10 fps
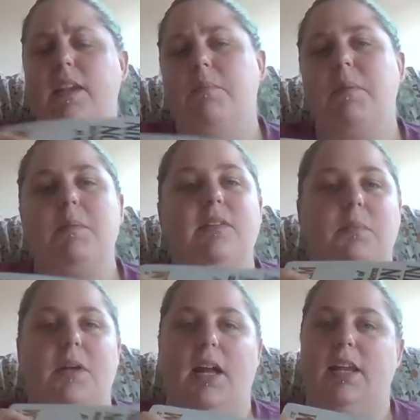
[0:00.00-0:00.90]
Maybe some
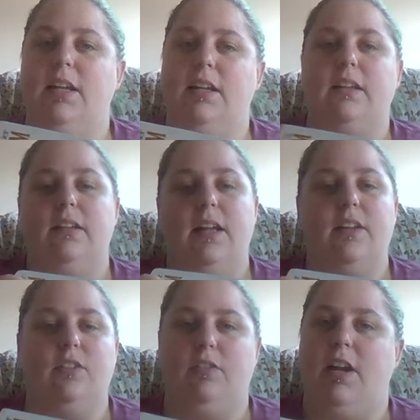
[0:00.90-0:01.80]
kind of
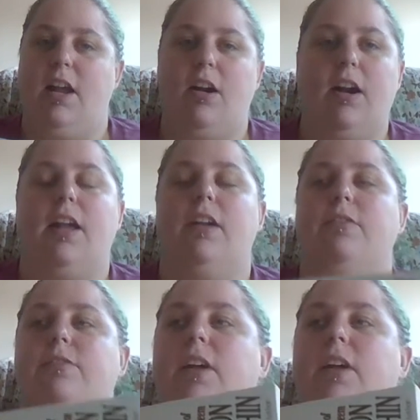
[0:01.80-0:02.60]
history narrative,